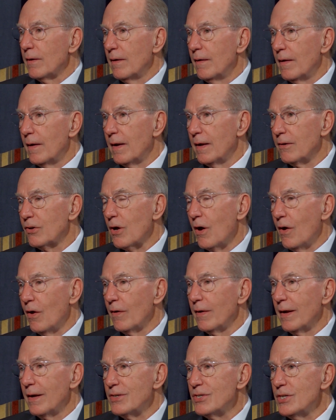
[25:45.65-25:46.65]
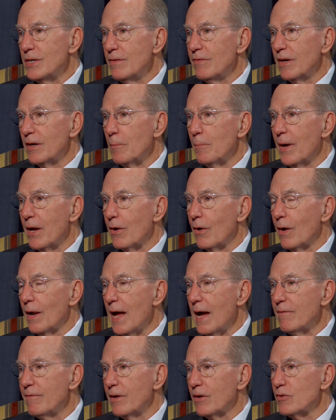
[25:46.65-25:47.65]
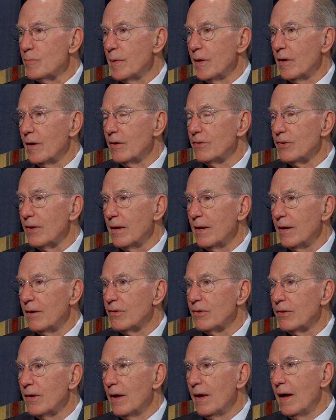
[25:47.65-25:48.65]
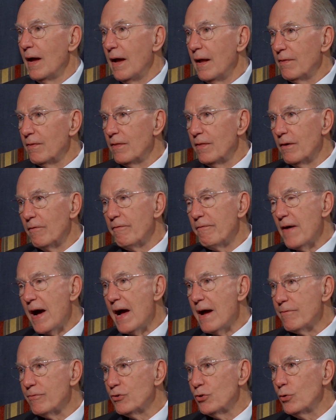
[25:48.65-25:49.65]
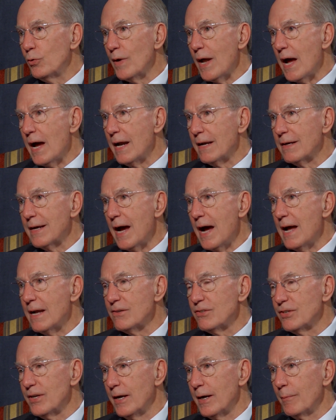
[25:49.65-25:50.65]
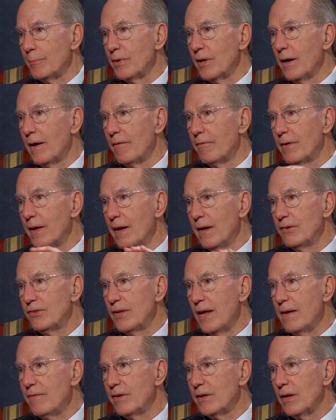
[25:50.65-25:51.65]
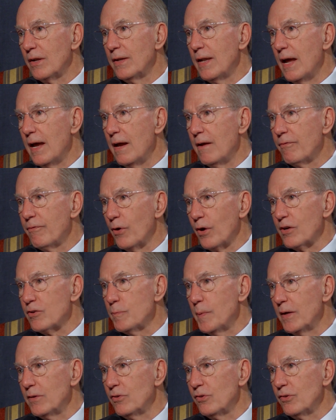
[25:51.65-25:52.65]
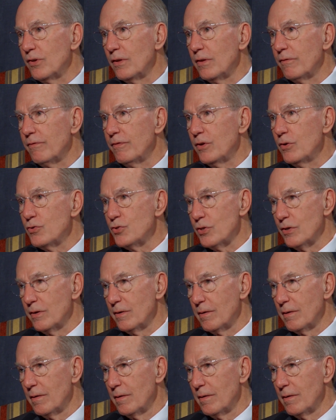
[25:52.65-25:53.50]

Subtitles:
It's called Achieving a Better Life Experience. And it's the 529 concept of saving today for expenses in the future